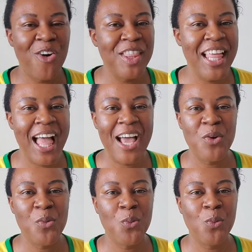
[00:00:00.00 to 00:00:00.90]

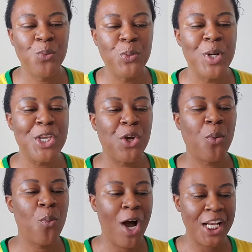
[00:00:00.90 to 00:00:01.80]
that when
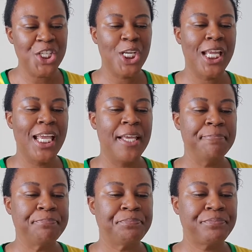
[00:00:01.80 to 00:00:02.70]
you're watching it
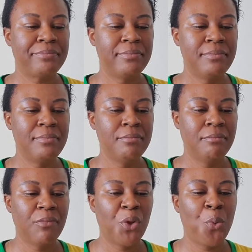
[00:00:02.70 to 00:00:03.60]

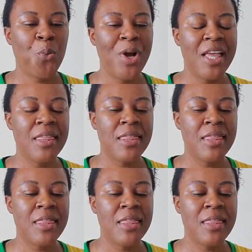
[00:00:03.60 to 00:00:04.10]
with,